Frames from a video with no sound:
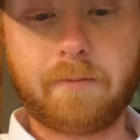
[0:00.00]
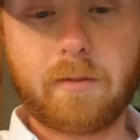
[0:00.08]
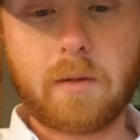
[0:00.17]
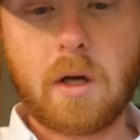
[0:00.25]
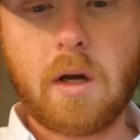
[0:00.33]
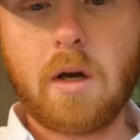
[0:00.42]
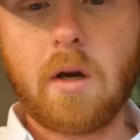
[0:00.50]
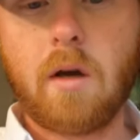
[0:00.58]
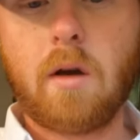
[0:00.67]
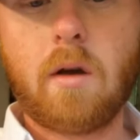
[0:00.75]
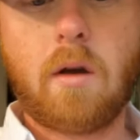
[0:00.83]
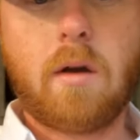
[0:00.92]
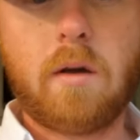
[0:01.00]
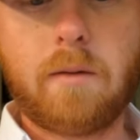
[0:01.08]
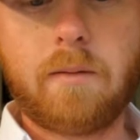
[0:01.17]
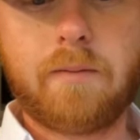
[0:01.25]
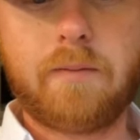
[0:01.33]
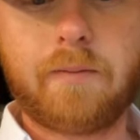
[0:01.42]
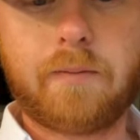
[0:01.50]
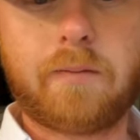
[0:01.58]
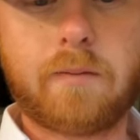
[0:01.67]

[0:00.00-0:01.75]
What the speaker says: Nobody speaks.